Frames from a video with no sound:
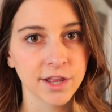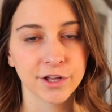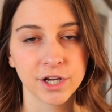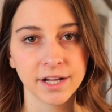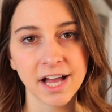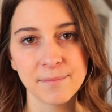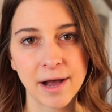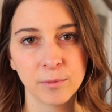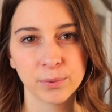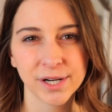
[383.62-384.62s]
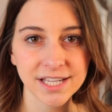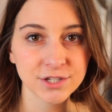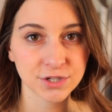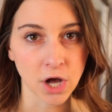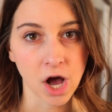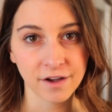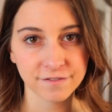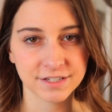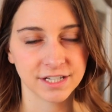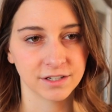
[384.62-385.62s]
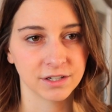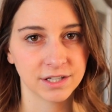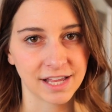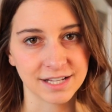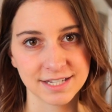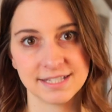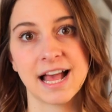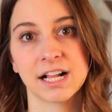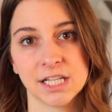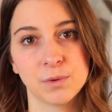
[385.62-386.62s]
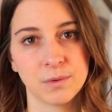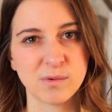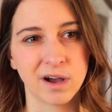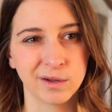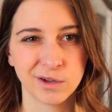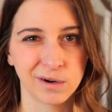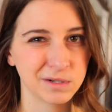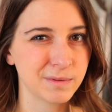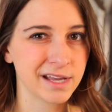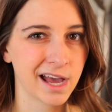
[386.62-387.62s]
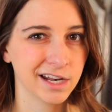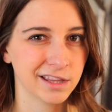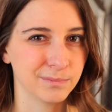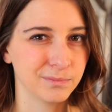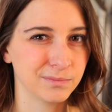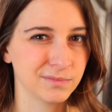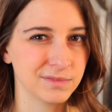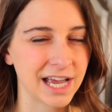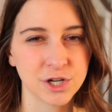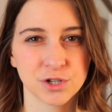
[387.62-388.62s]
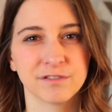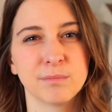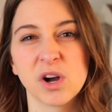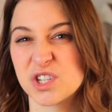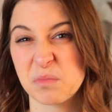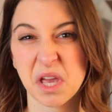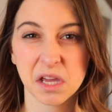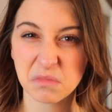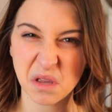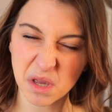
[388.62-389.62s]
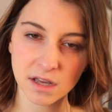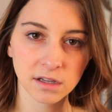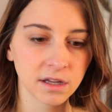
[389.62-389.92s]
They're gonna come out pretty soft, and that's exactly what we want. You want them to be kind of the texture of marzipan maybe.